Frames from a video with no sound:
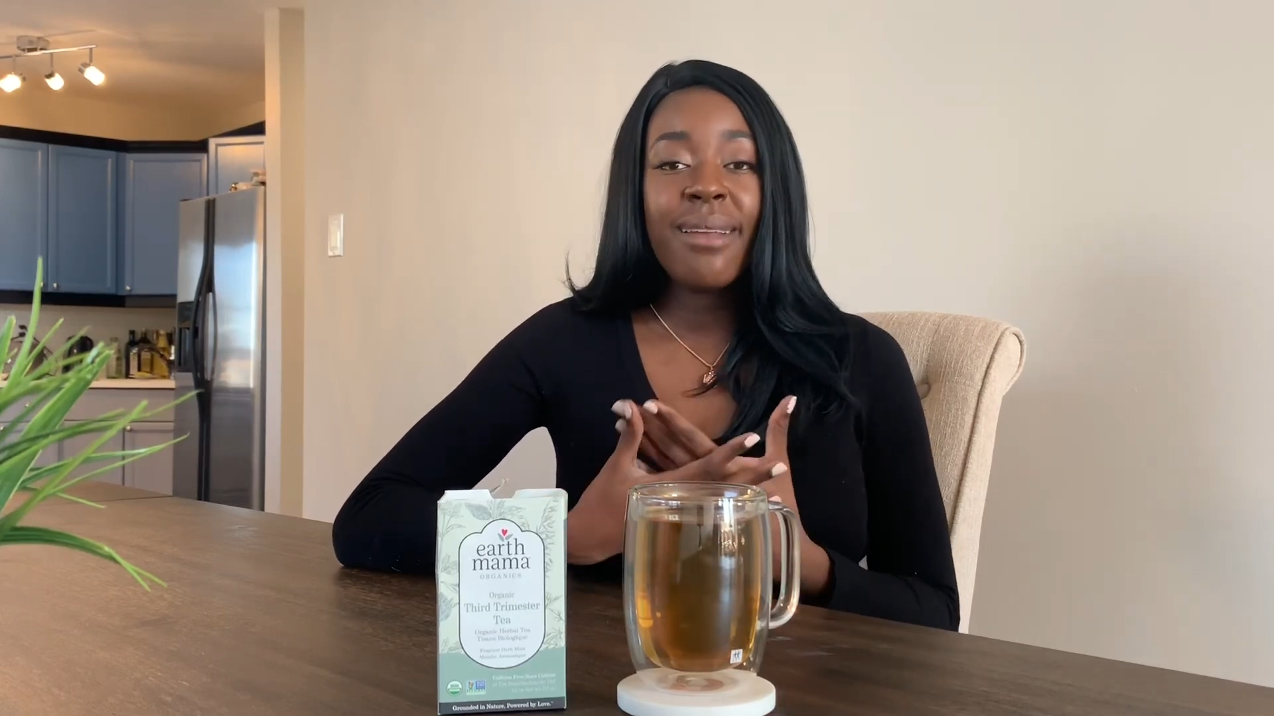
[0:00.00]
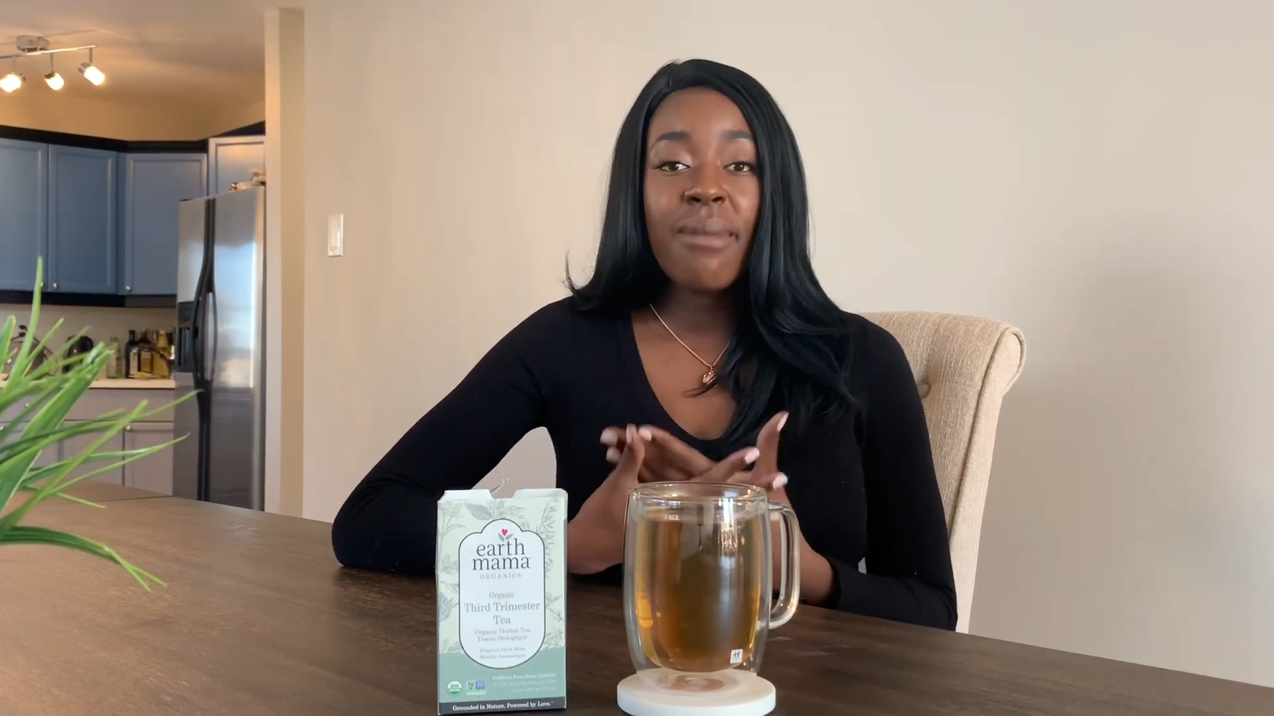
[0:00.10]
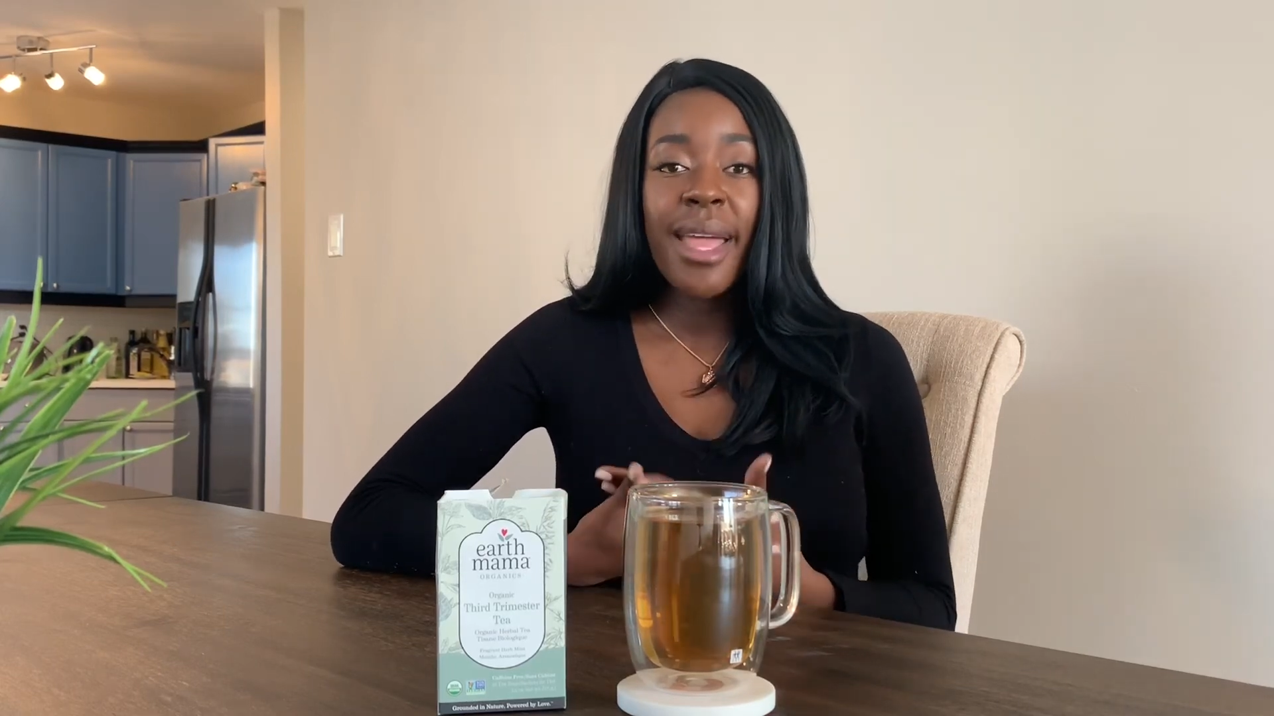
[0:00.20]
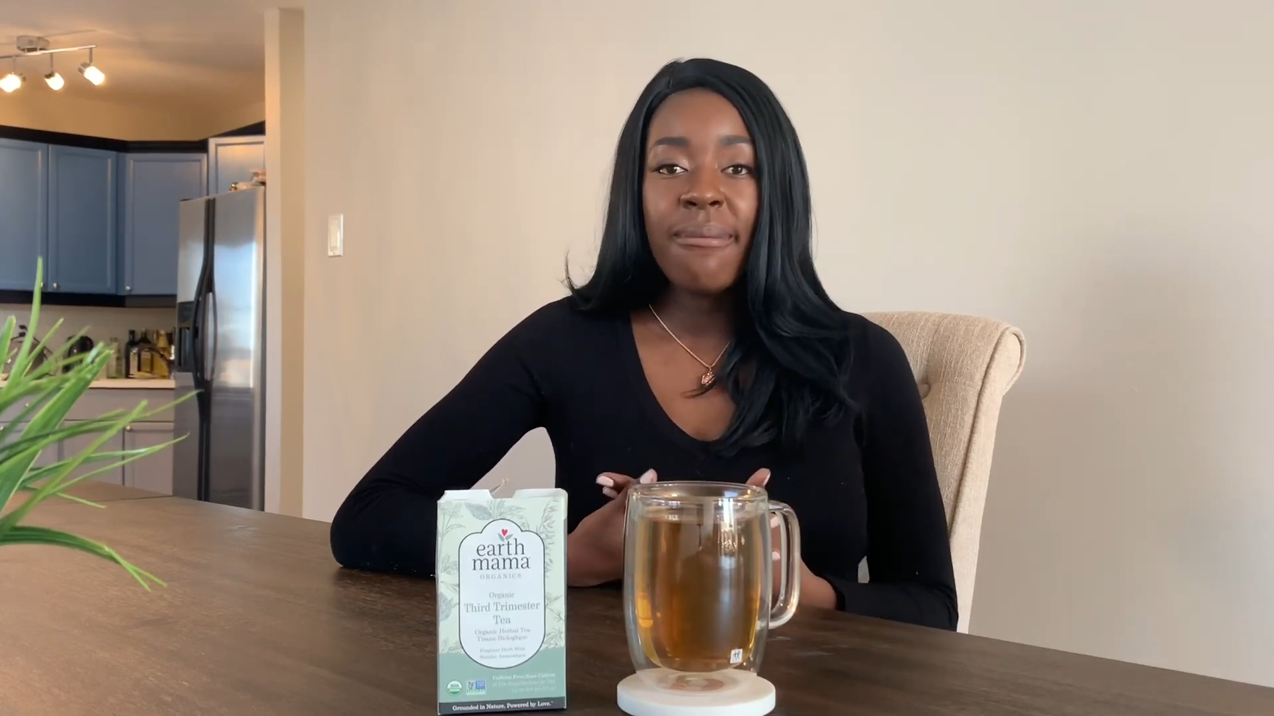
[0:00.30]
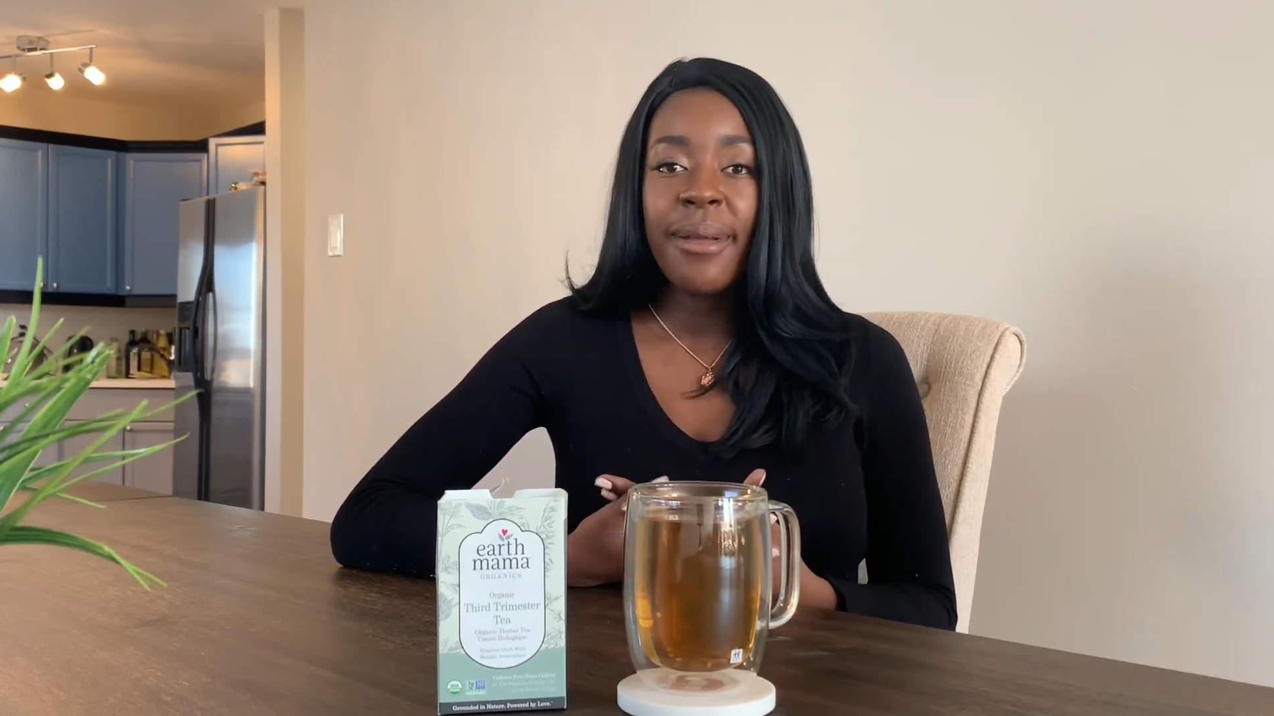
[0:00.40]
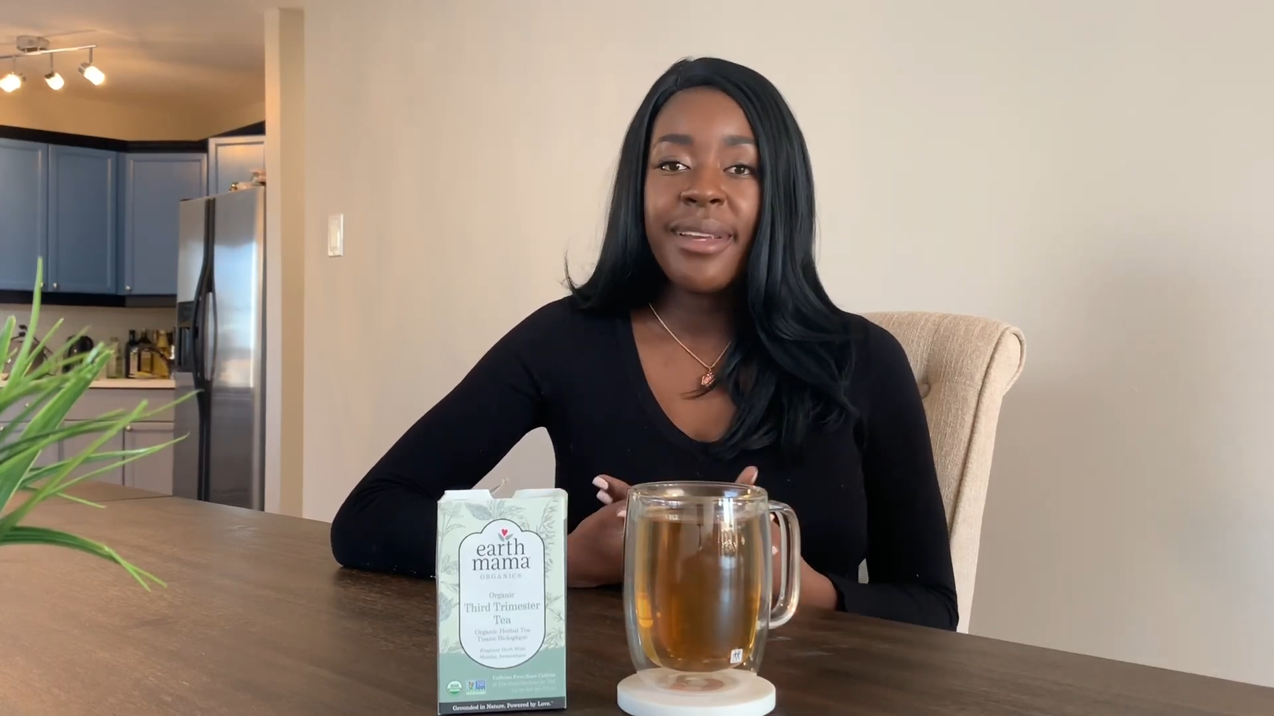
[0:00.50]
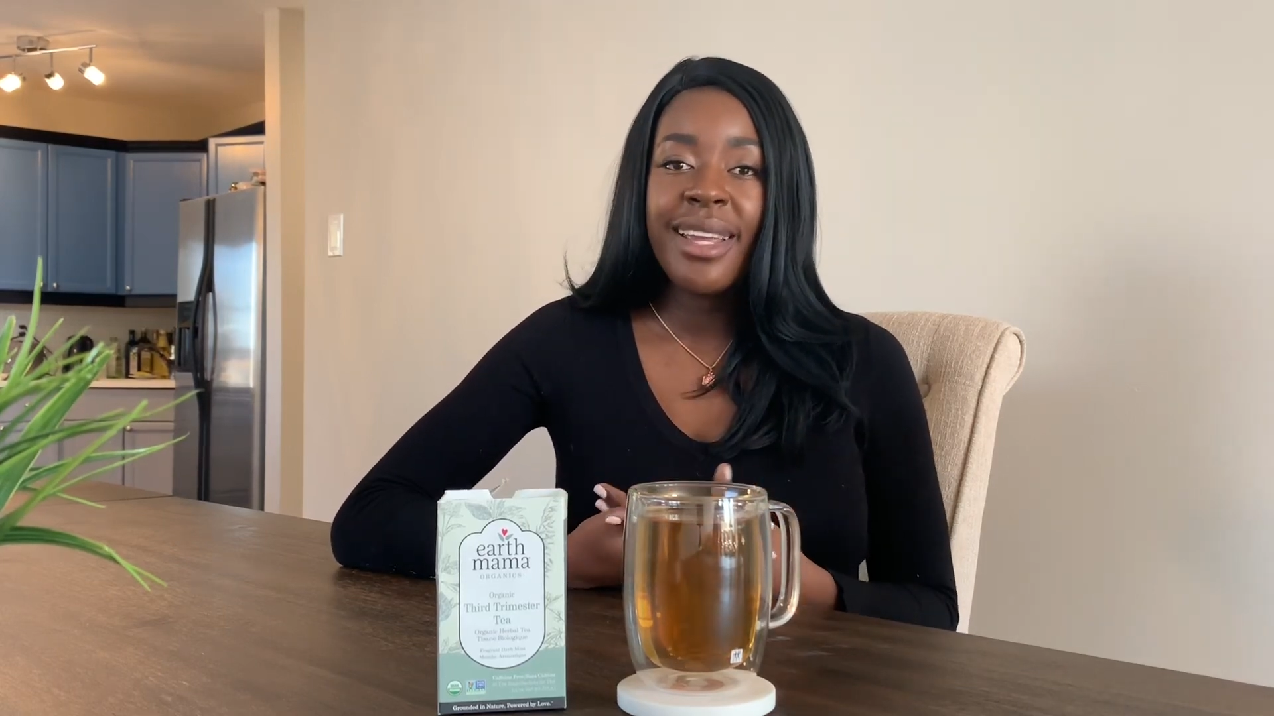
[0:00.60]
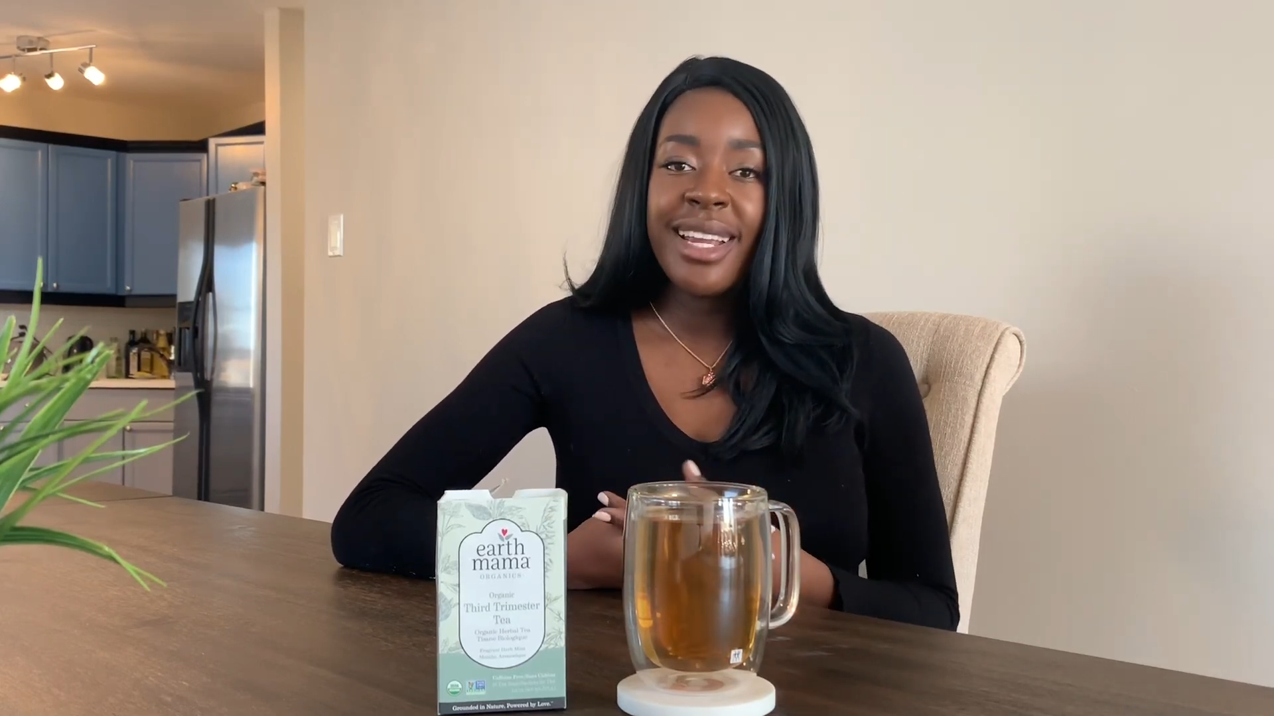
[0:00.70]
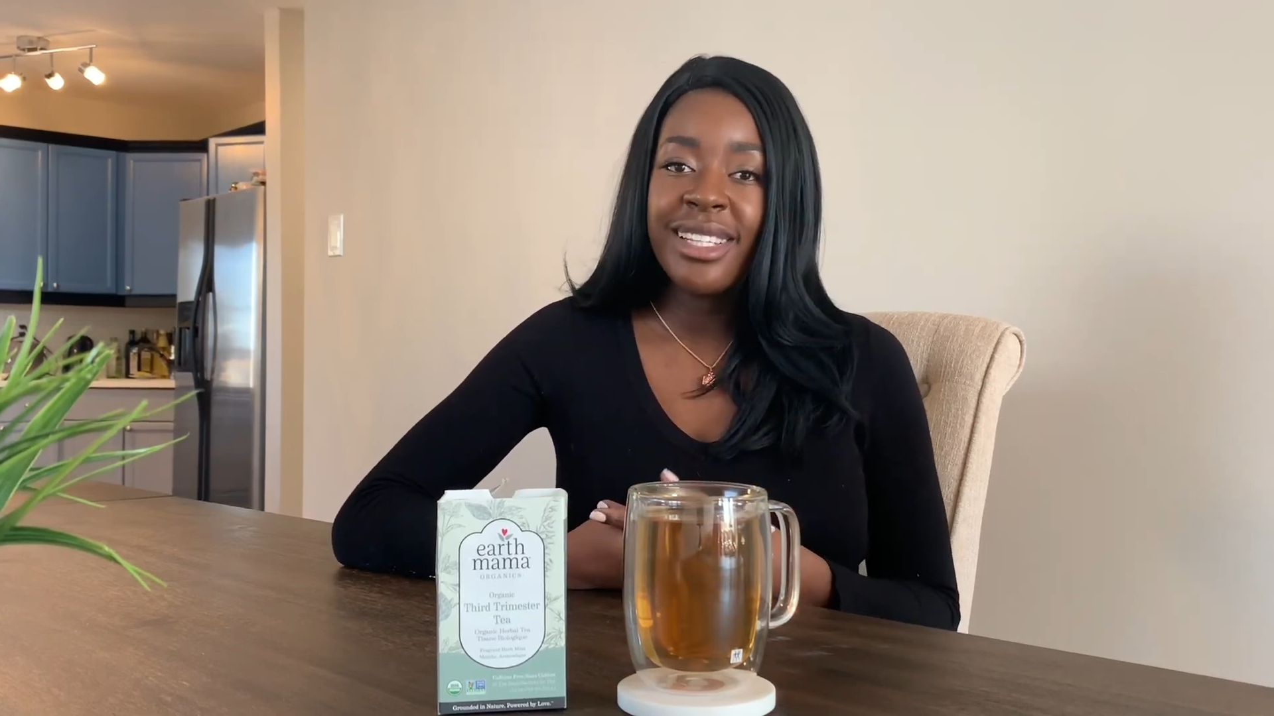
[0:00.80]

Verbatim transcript: in my opinion,